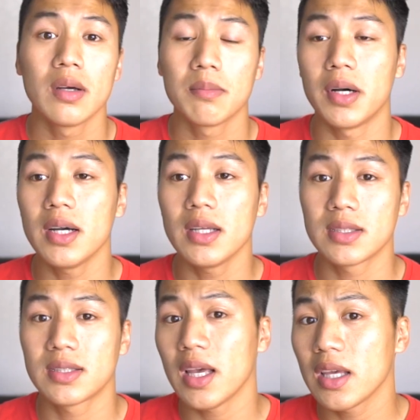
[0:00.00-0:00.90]
But
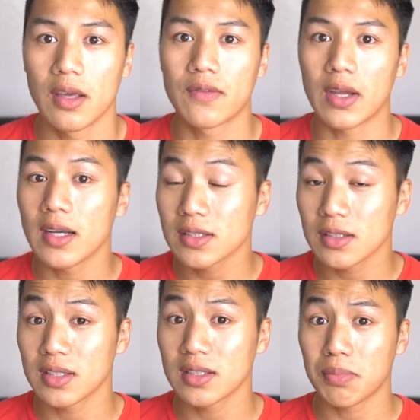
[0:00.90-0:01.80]
say if the hostel
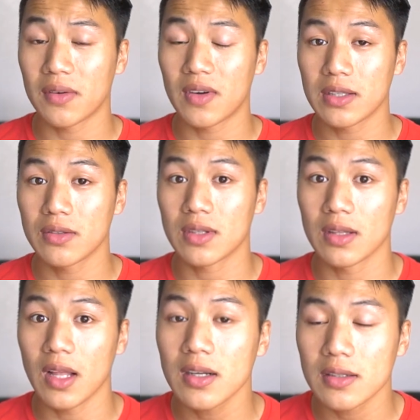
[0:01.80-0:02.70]
doesn't provide you with the
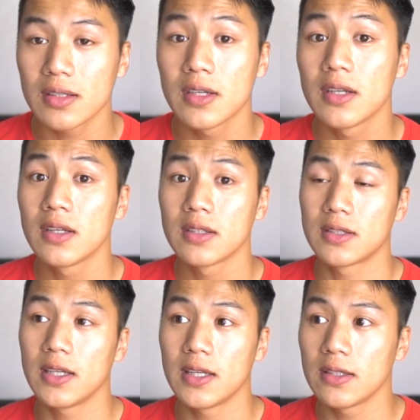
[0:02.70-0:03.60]
locker,
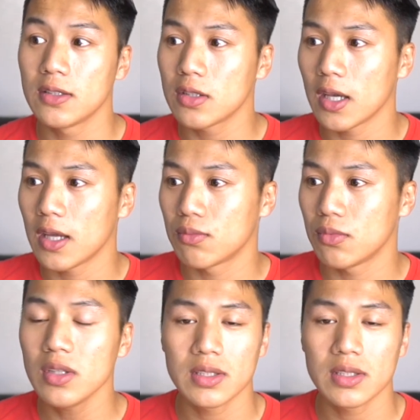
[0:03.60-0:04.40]
then you can really